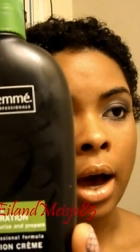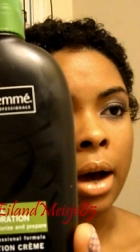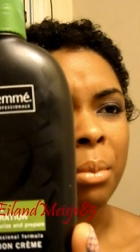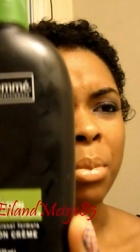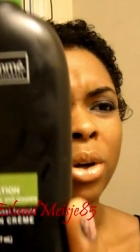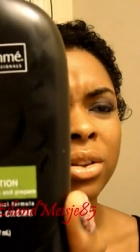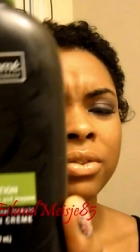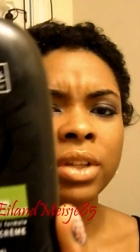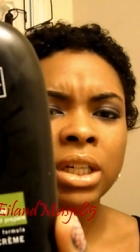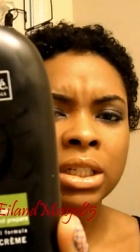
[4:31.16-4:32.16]
Um, both
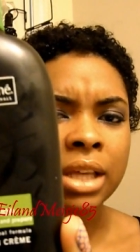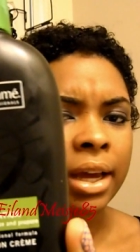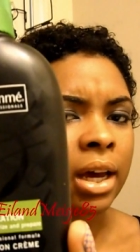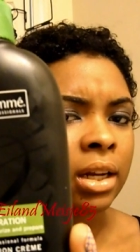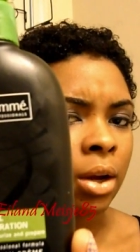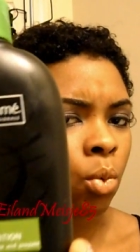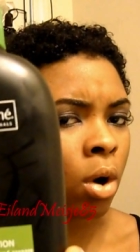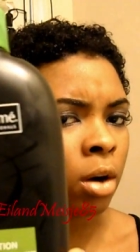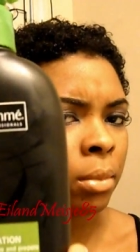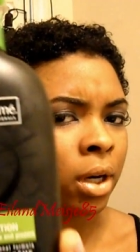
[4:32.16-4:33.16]
of these I got at
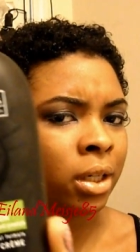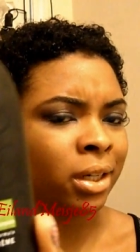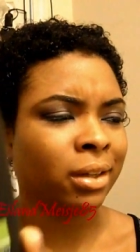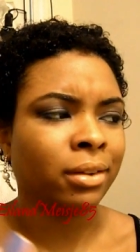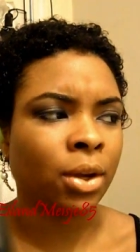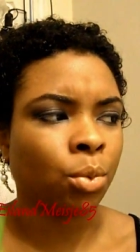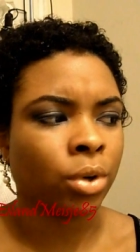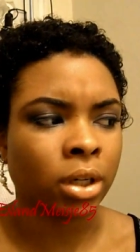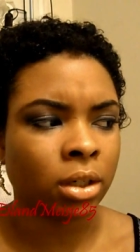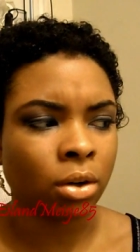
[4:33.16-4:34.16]
Walmart and they
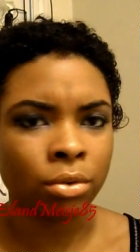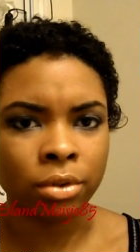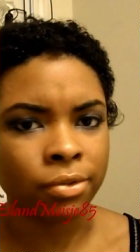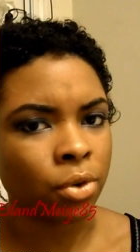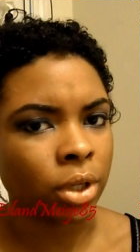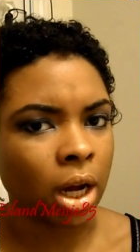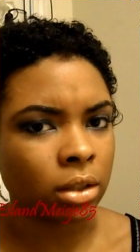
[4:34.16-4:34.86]
weren't over $4.